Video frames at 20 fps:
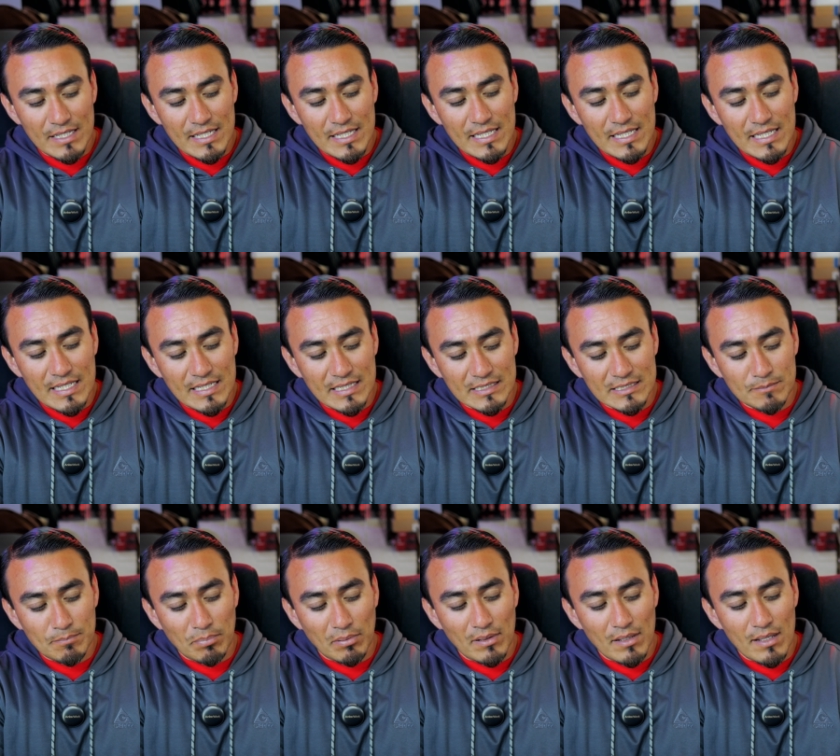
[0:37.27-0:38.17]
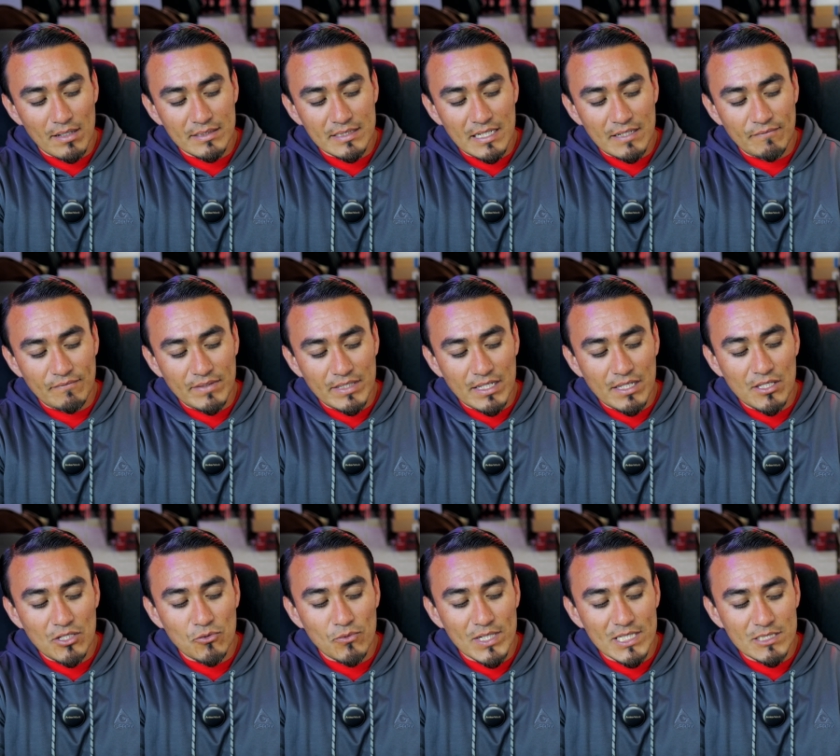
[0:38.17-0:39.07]
is plugged in via
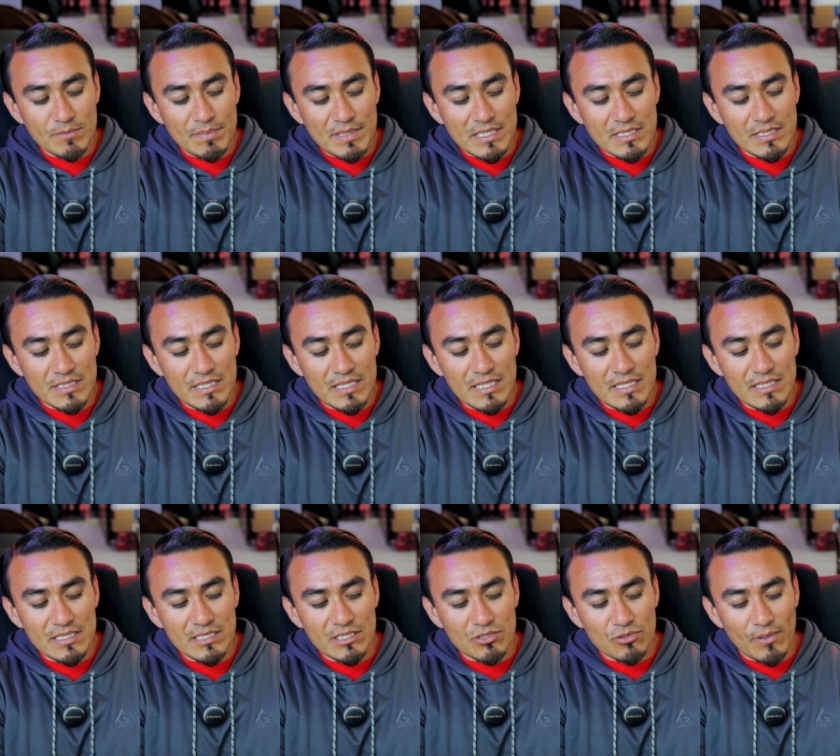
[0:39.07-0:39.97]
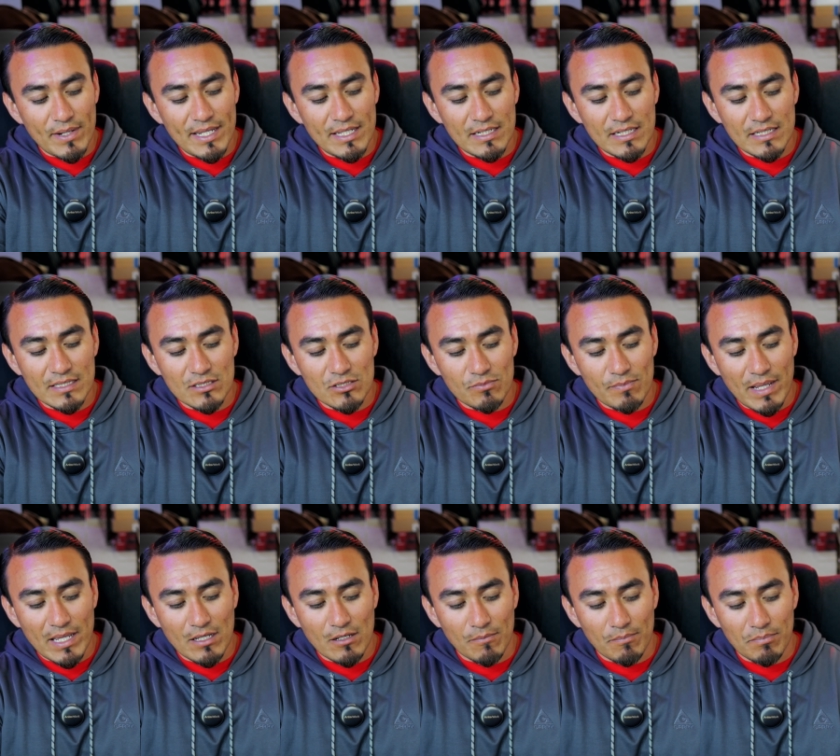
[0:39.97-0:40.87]
USB-C straight into my
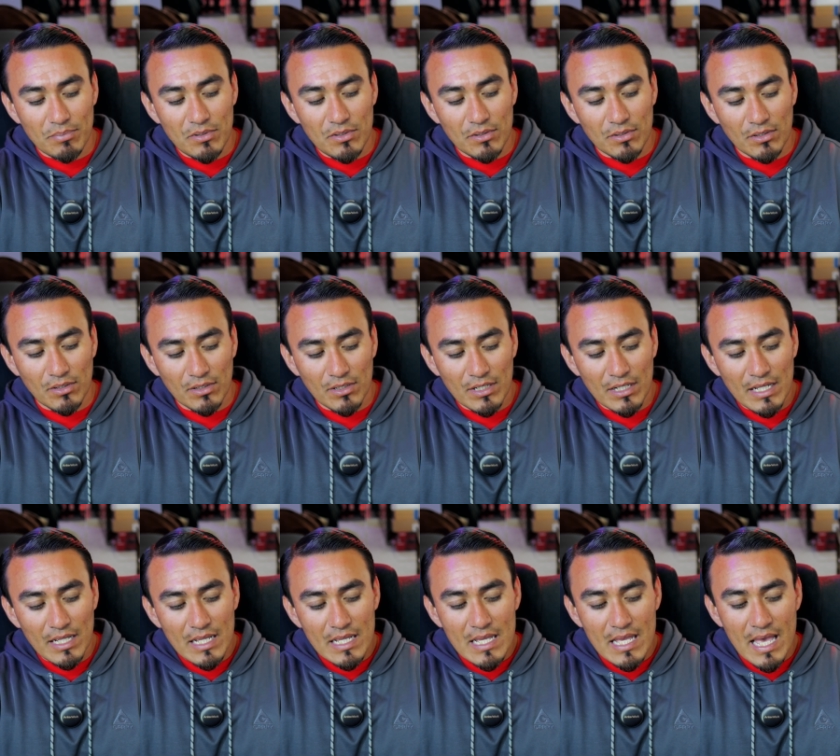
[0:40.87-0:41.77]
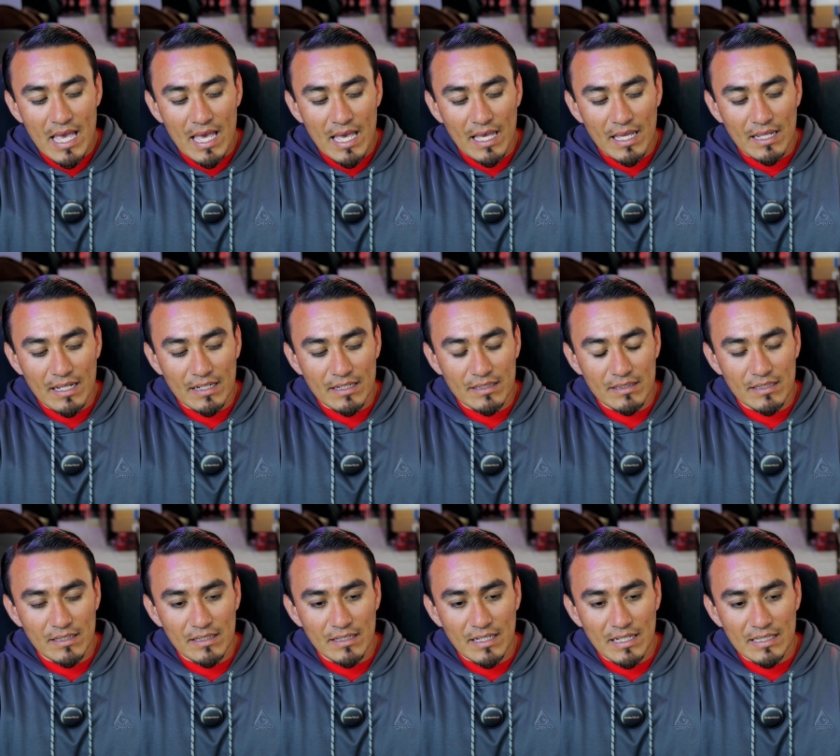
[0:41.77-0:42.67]
computer.
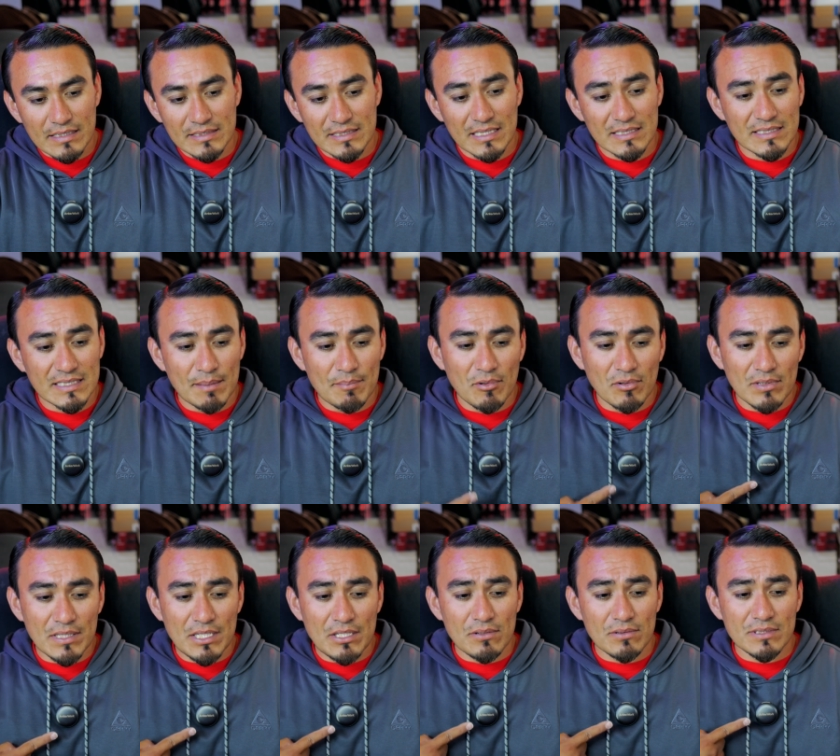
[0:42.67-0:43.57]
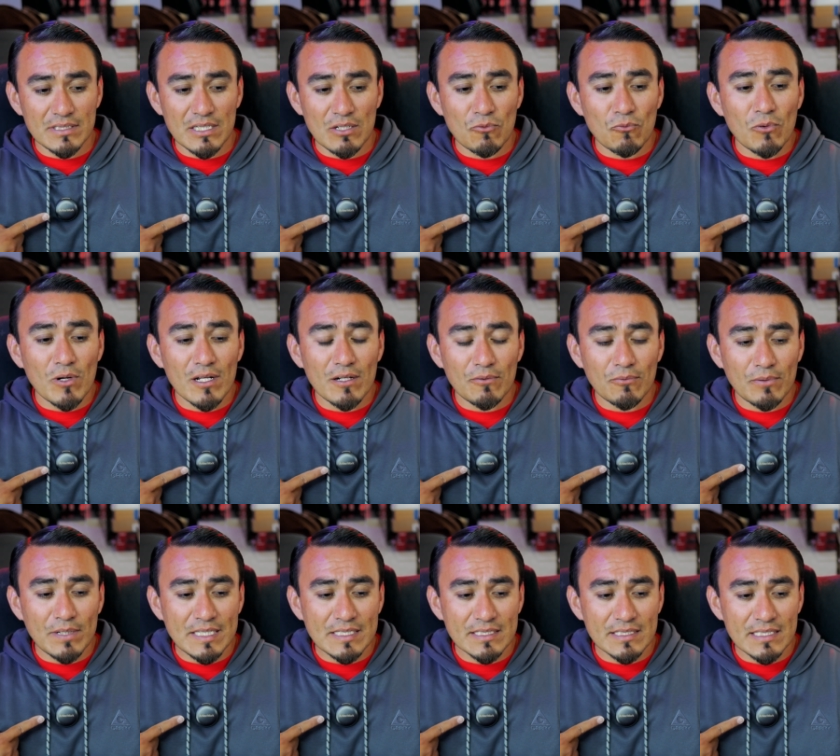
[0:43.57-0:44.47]
And since I'm only using one
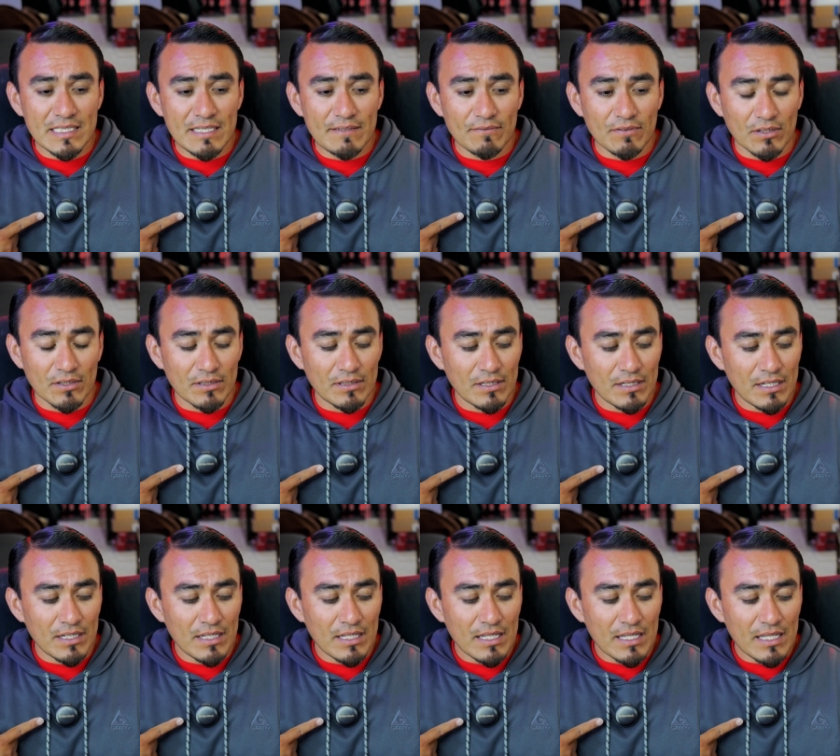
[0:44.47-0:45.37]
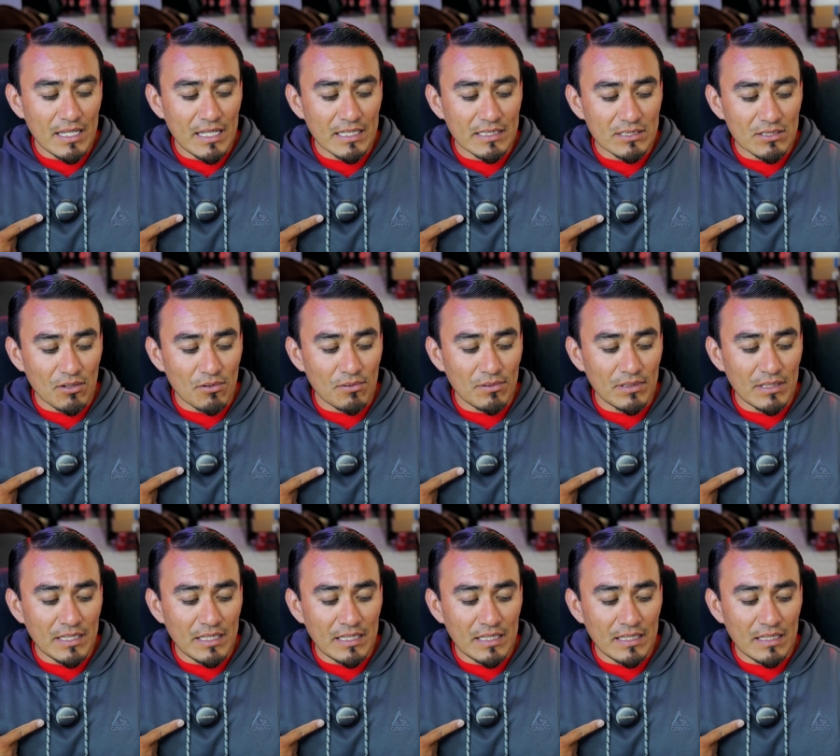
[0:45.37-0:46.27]
receiver, it's
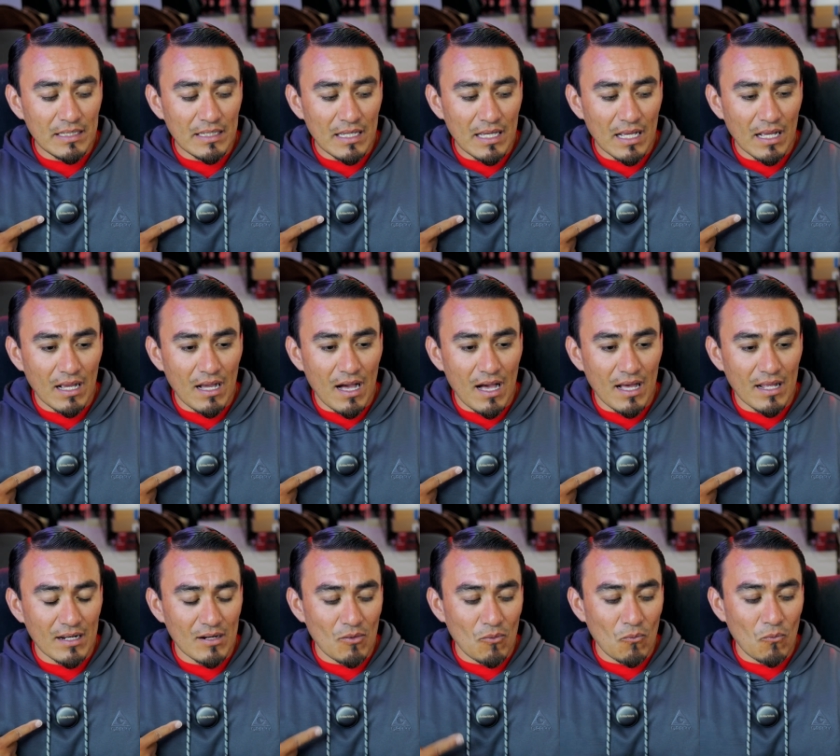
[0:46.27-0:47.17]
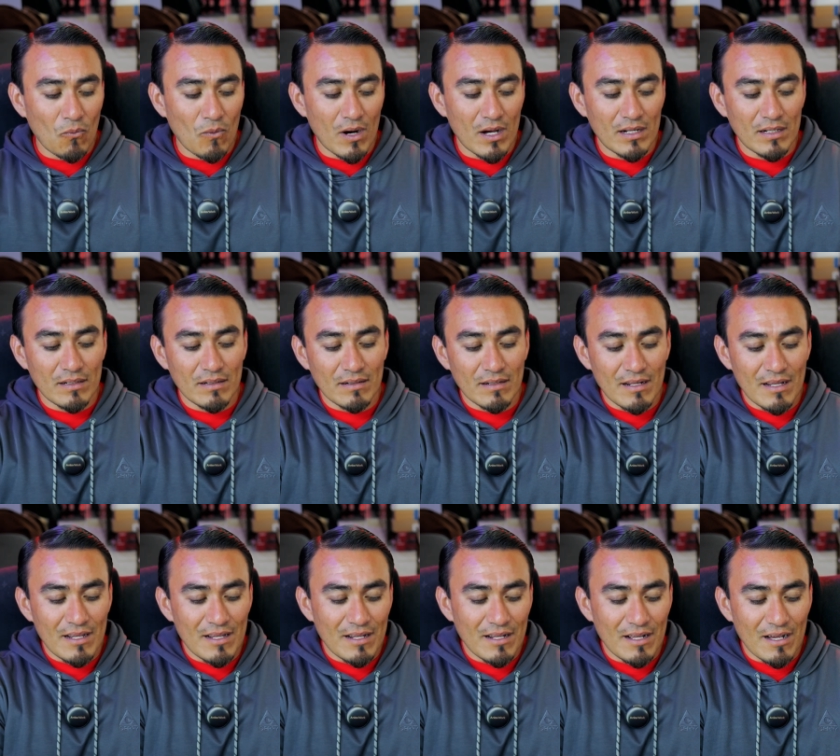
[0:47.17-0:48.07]
only got one
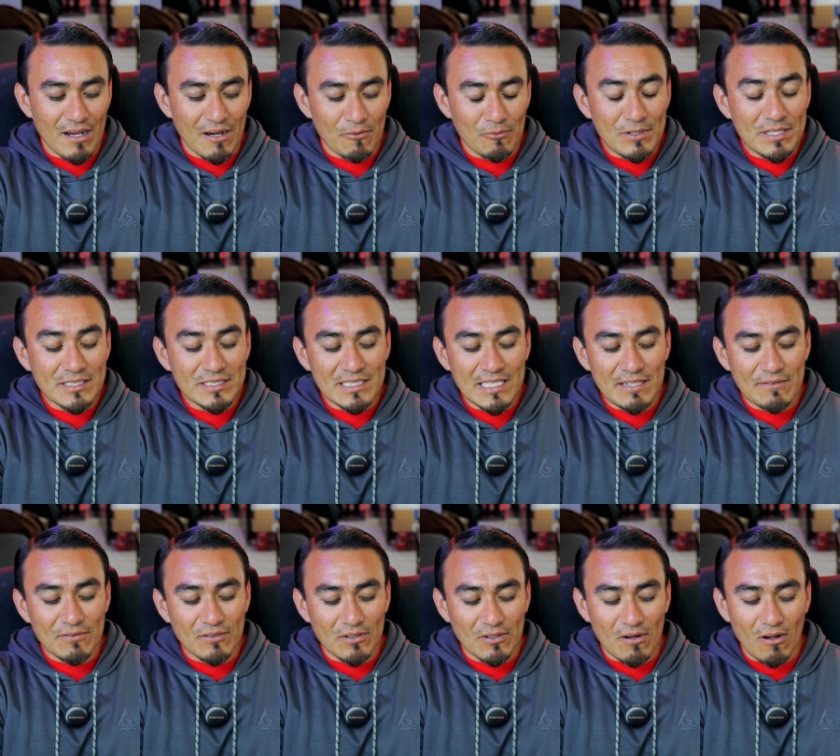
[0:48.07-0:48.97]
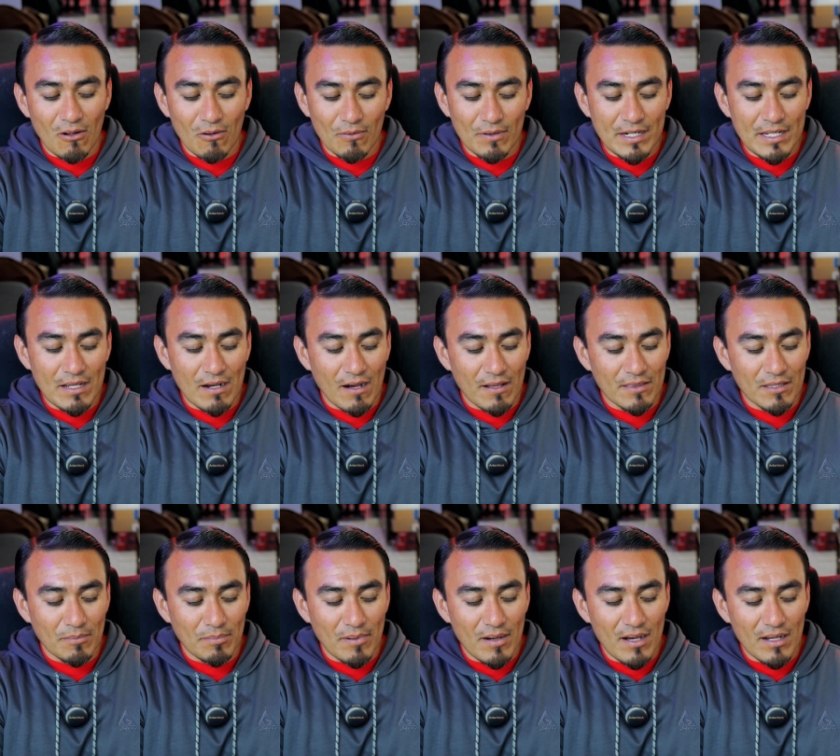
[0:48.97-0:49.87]
uh, receiver already on
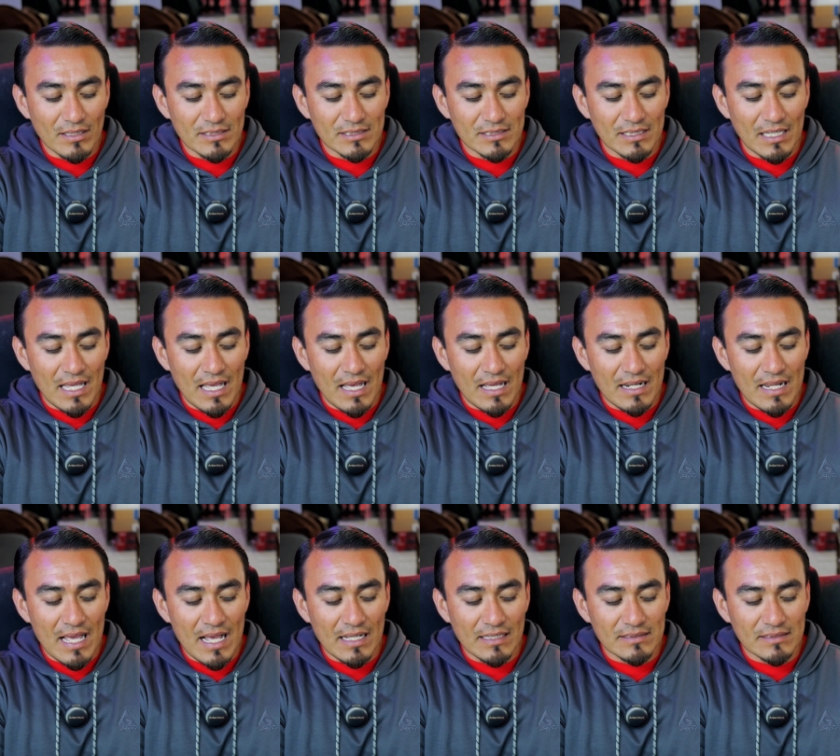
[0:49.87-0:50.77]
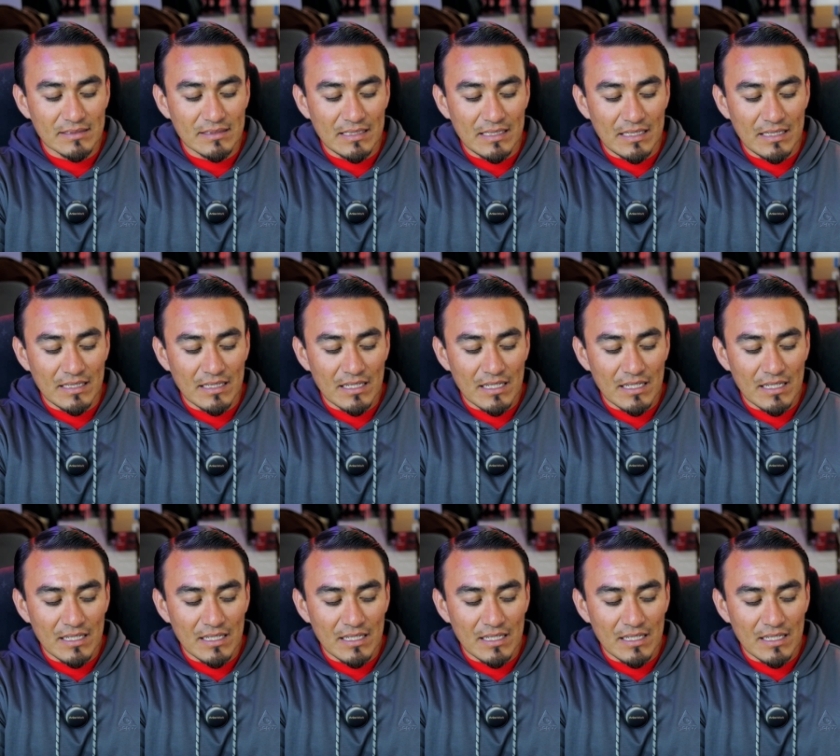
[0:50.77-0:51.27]
the box and has the